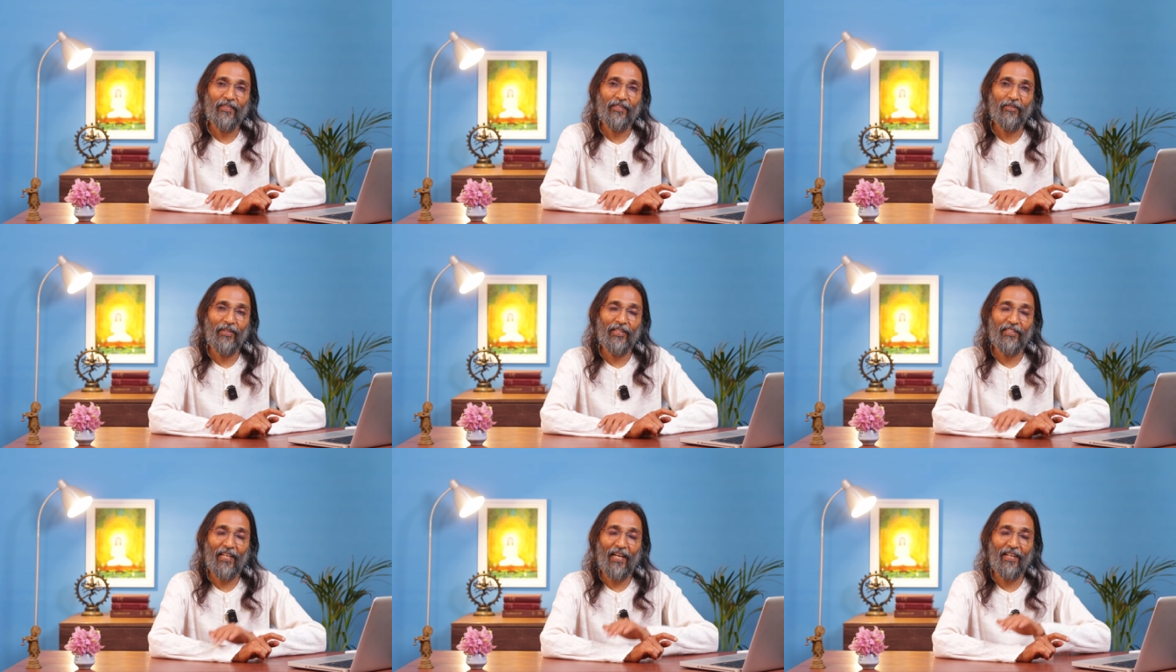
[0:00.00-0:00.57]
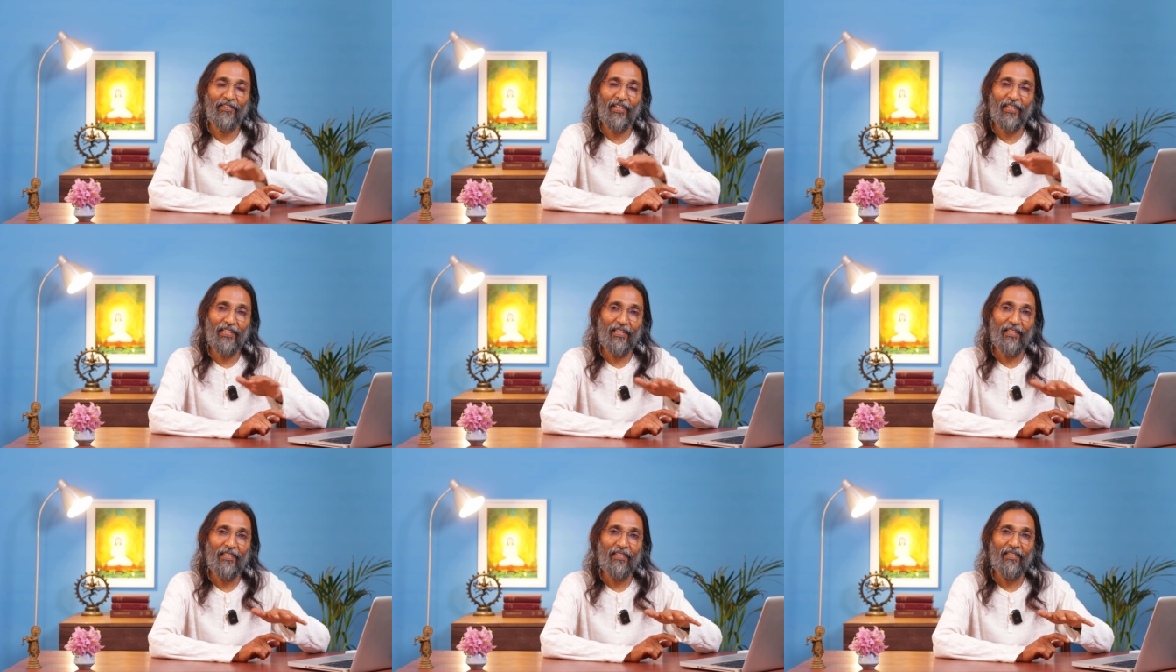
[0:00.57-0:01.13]
So a
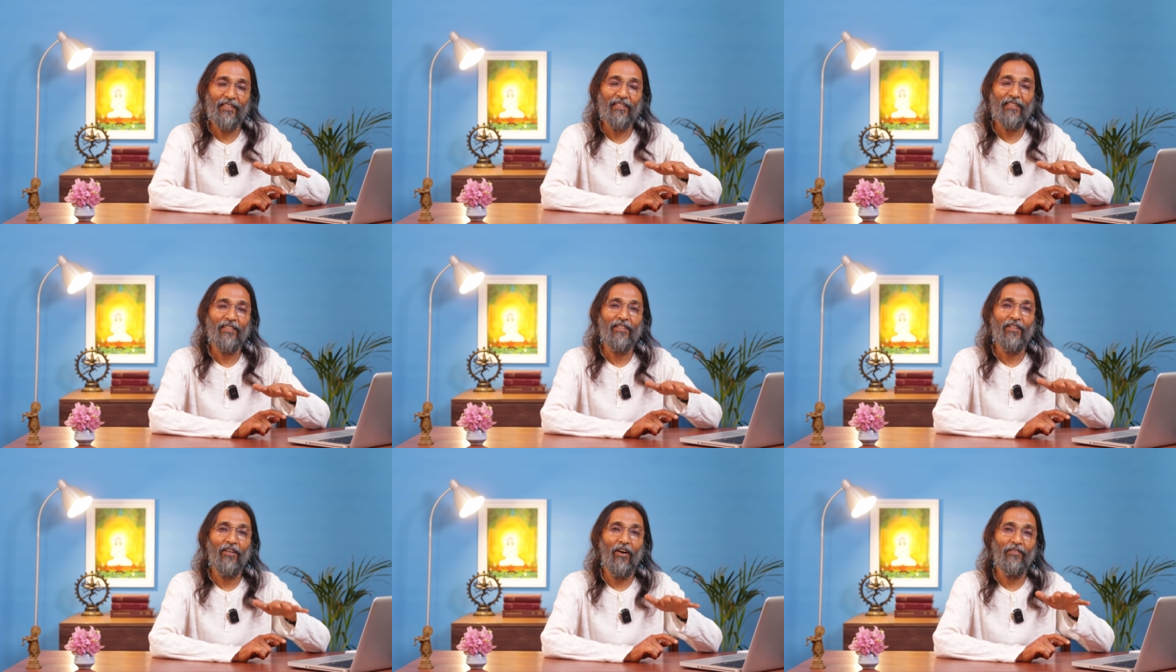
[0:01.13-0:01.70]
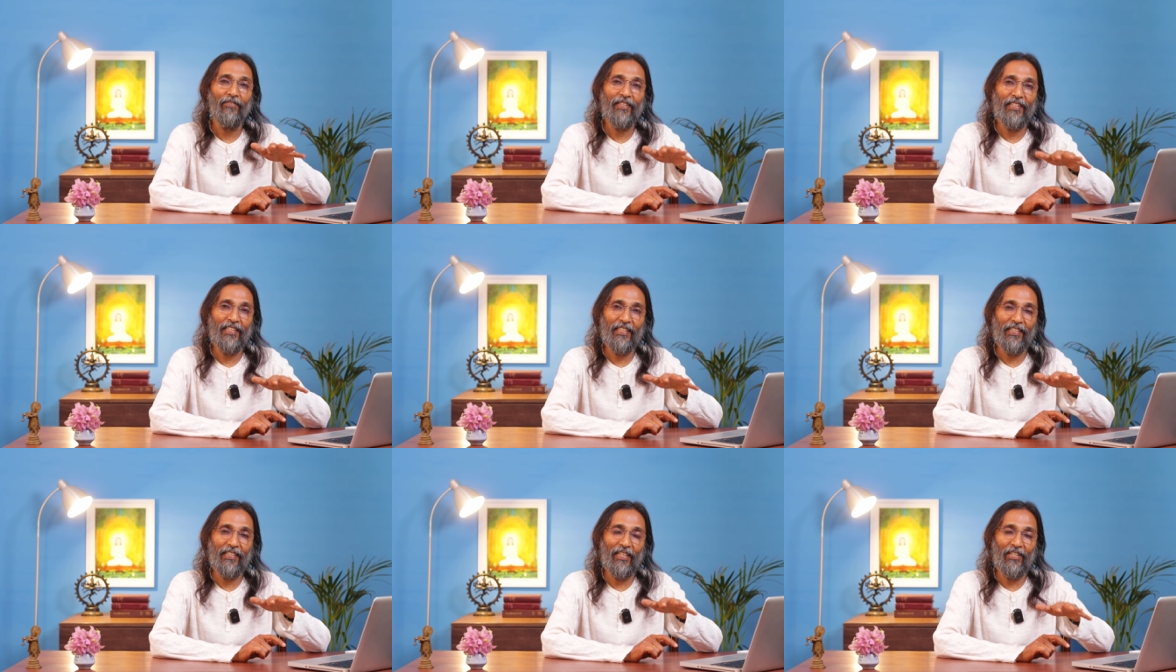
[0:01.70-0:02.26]
sadhak of
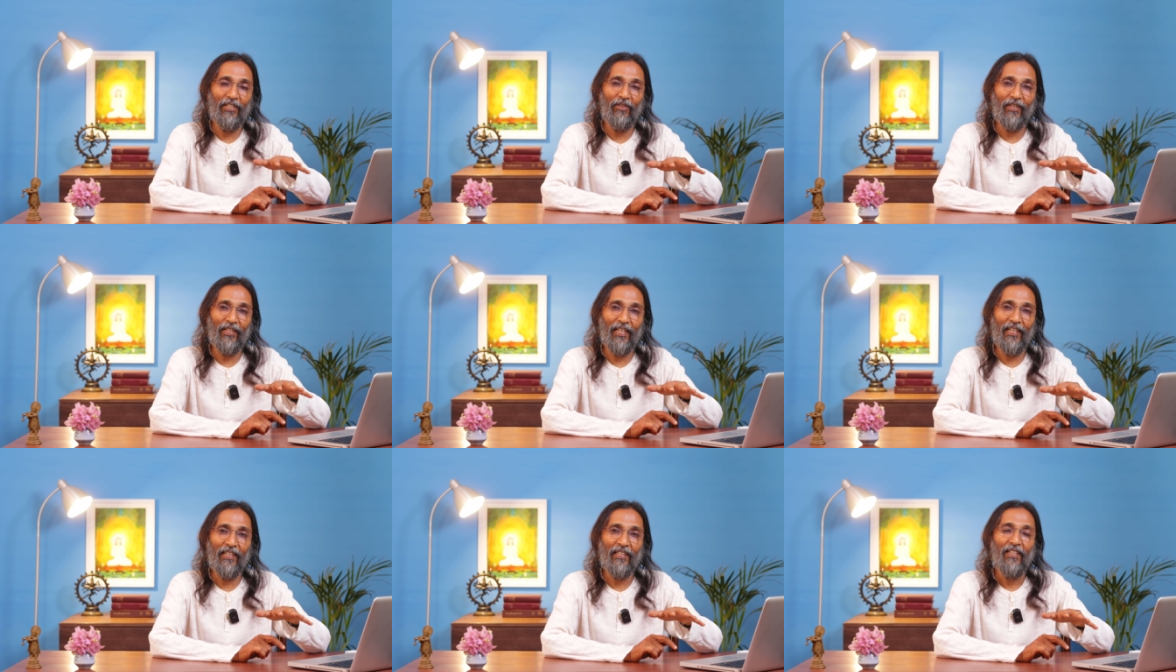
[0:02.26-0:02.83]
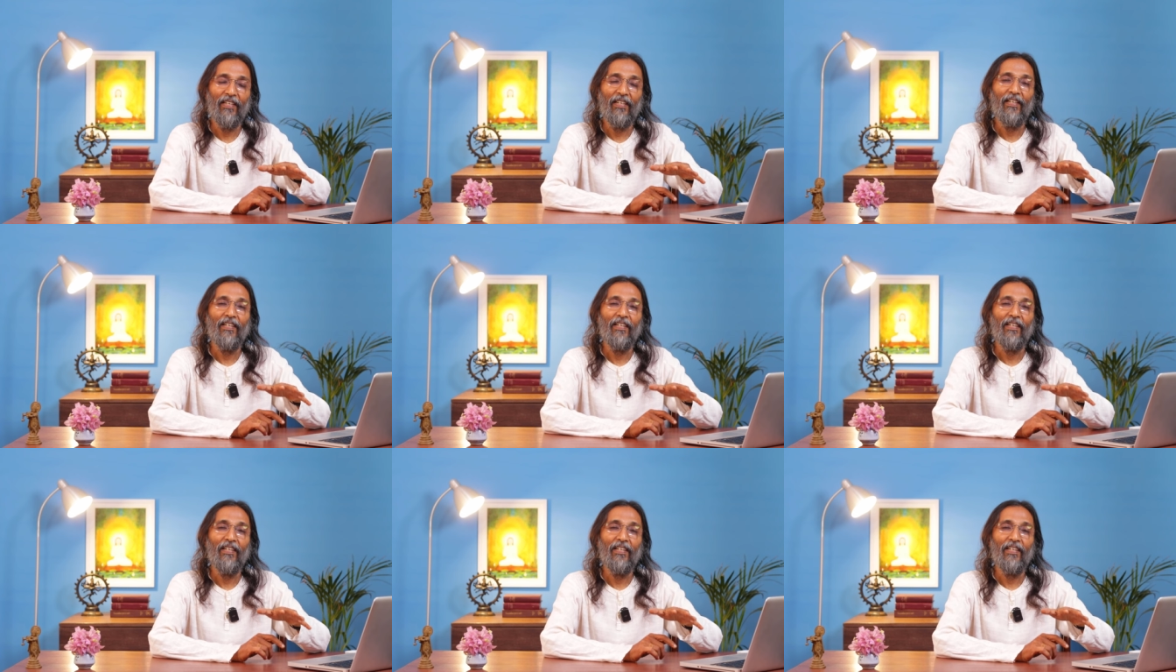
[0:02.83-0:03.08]
integral yoga